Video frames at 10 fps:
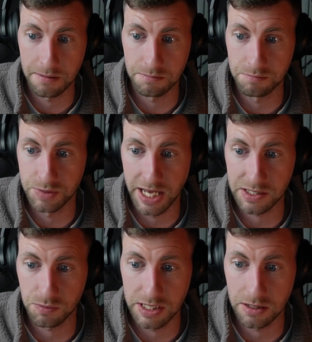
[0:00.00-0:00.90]

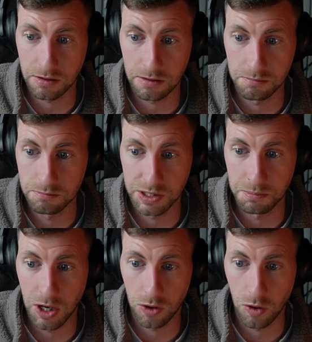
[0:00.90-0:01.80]
next week or
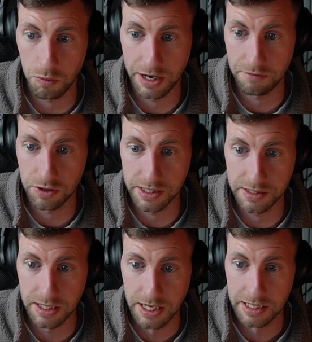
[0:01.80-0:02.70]
tomorrow or whatever it
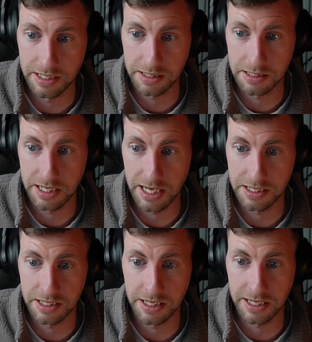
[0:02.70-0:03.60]
is. Set the date,
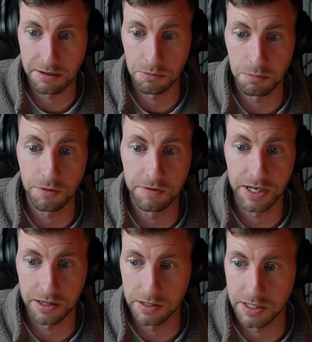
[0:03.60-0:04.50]
and then that will move it
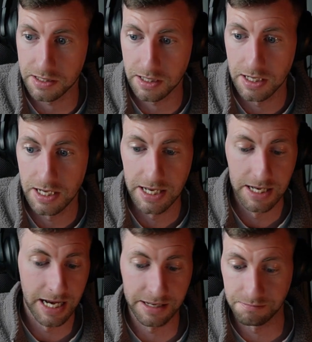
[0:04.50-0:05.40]
on the list.
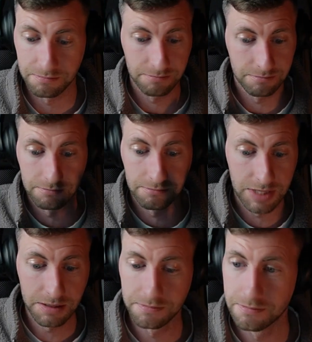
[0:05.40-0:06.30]
And
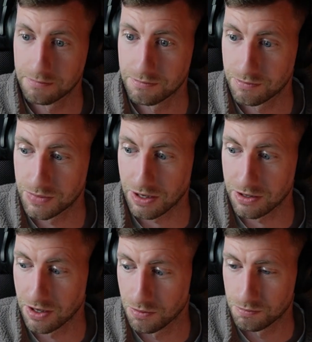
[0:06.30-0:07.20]
yeah, there you
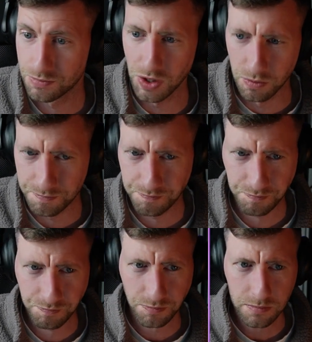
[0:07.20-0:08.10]
go. So
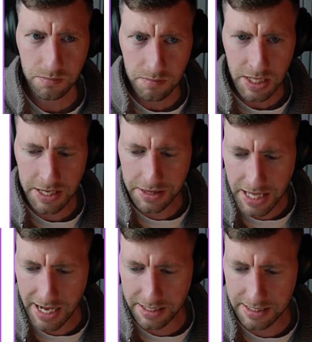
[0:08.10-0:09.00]

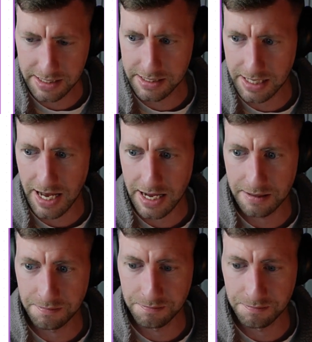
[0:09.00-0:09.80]
that is a